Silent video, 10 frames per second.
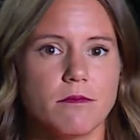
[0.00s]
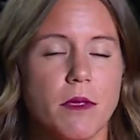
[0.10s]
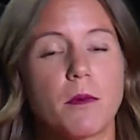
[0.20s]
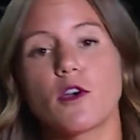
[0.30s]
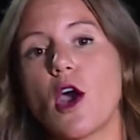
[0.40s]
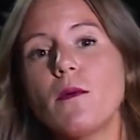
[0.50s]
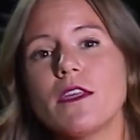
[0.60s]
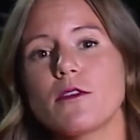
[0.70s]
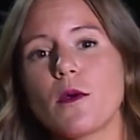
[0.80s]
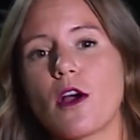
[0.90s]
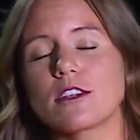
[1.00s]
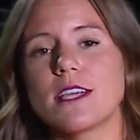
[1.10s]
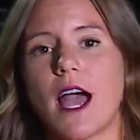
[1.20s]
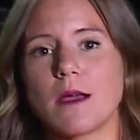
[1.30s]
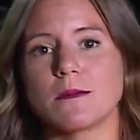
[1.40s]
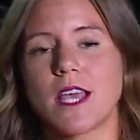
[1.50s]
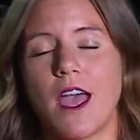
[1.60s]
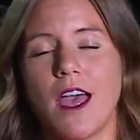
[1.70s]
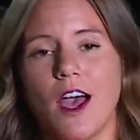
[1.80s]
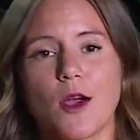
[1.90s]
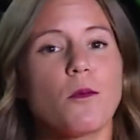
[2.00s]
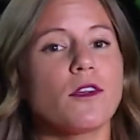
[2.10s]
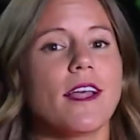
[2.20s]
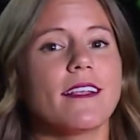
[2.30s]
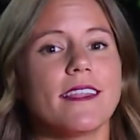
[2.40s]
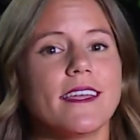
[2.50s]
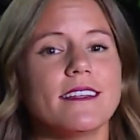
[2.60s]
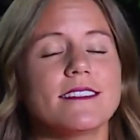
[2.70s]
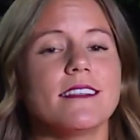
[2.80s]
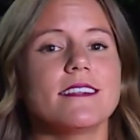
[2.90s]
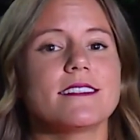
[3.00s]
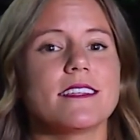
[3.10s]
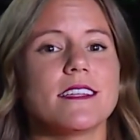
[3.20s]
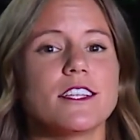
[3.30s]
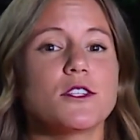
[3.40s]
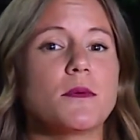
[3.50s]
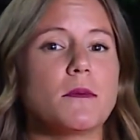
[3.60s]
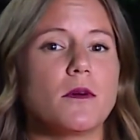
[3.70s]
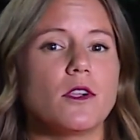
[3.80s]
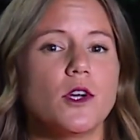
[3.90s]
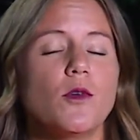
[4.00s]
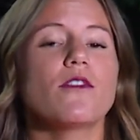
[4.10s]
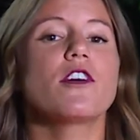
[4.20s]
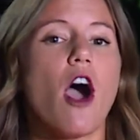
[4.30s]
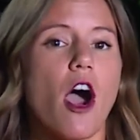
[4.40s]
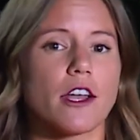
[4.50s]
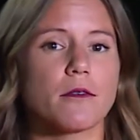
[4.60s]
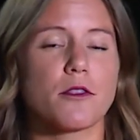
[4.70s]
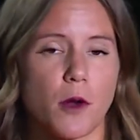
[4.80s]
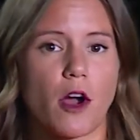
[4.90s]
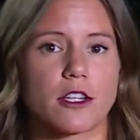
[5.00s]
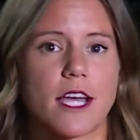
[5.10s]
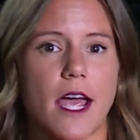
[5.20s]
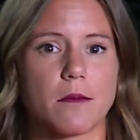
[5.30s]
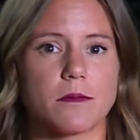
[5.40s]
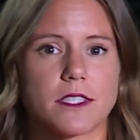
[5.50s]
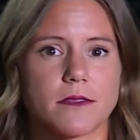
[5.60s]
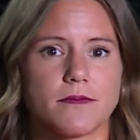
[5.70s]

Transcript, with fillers: people going through hard times are more likely to listen to people who have gone through hard times.